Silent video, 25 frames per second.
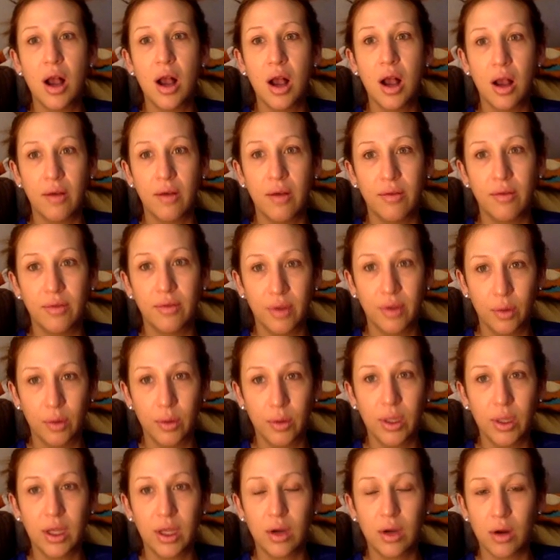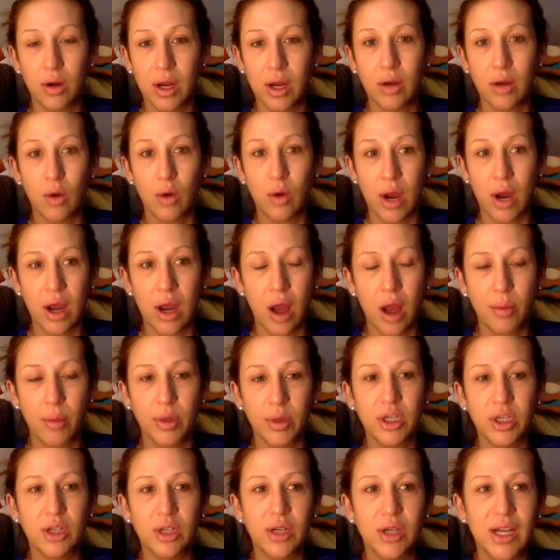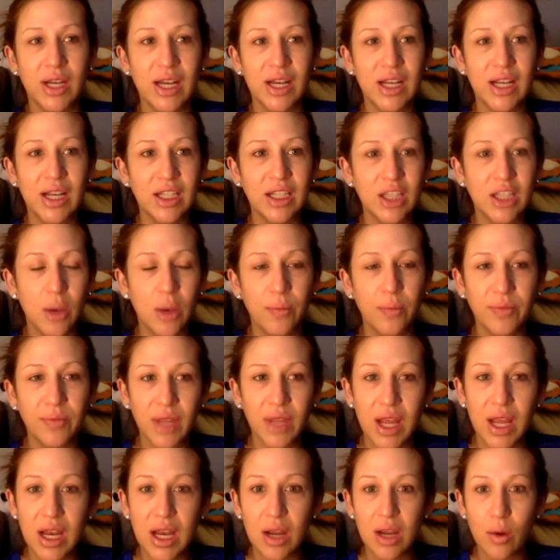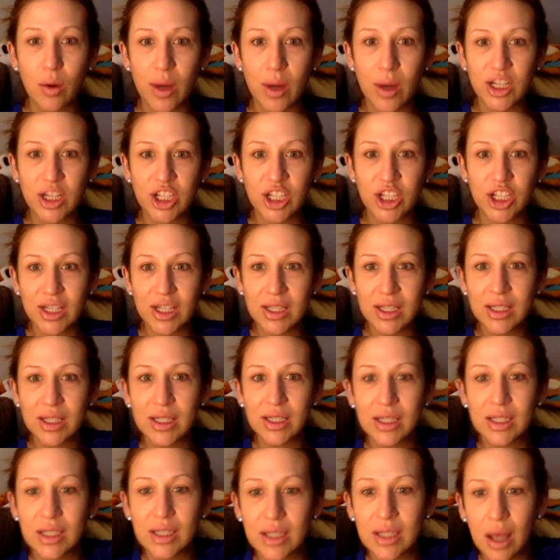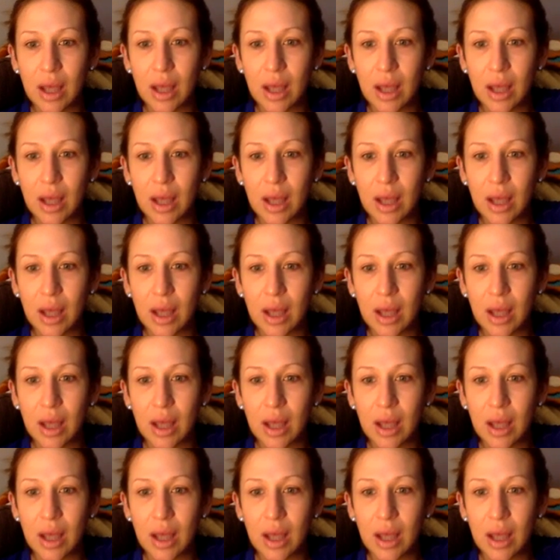of a really great opportunity. So any questions?